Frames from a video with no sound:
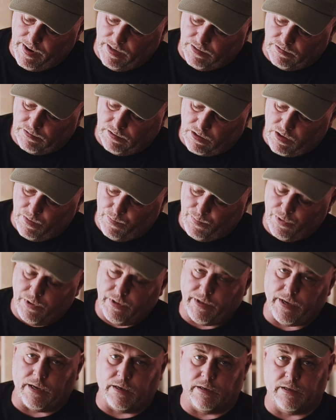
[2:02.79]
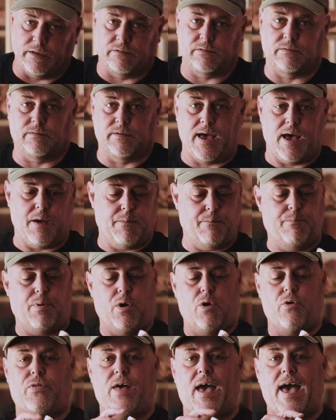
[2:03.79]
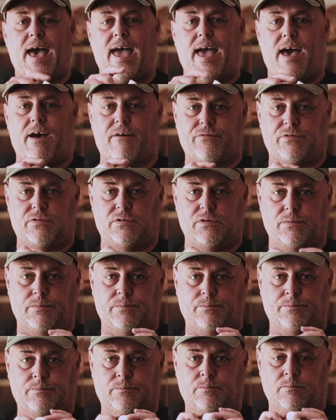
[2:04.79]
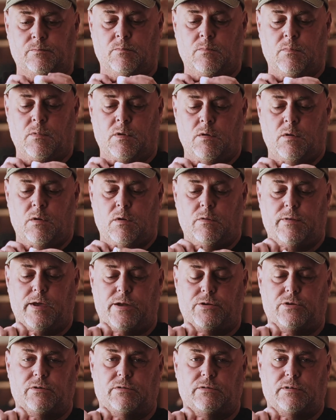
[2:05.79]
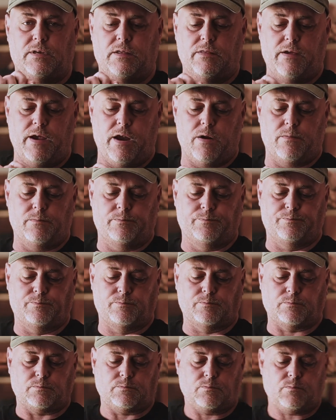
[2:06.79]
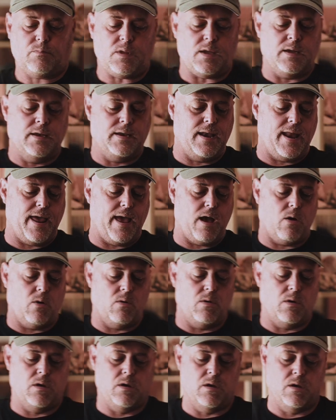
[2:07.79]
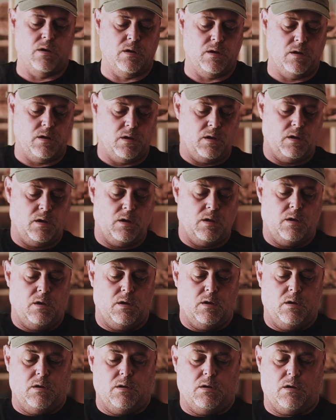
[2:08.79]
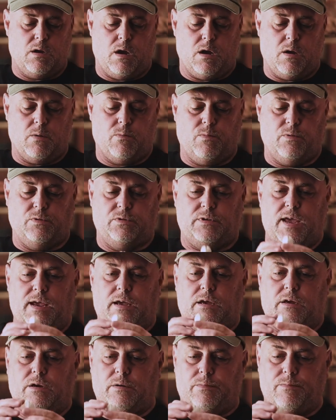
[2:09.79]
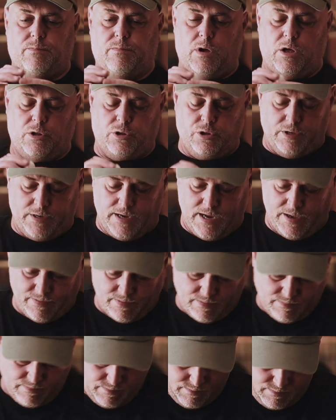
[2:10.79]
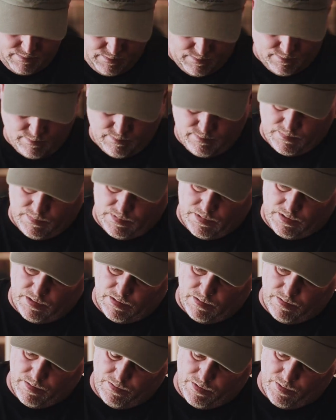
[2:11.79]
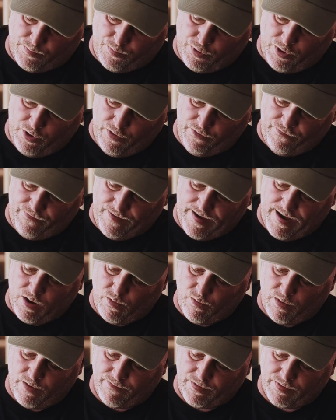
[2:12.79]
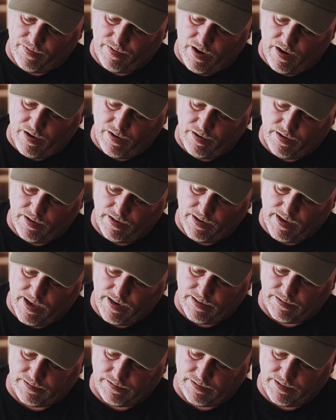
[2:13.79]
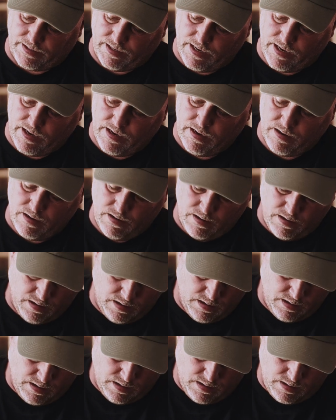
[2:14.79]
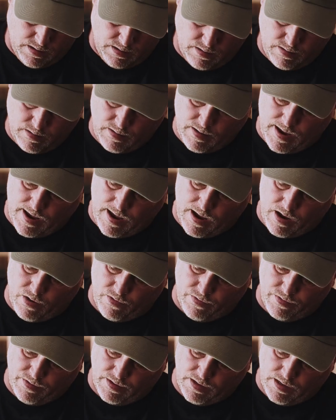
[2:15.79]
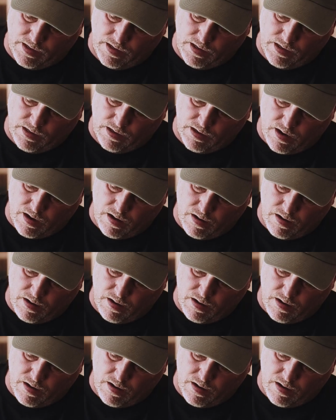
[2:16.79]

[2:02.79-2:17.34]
it's a complete. It's got both halves that you see there. Now, we'll take a look at the profile of it there. You can kind of see how the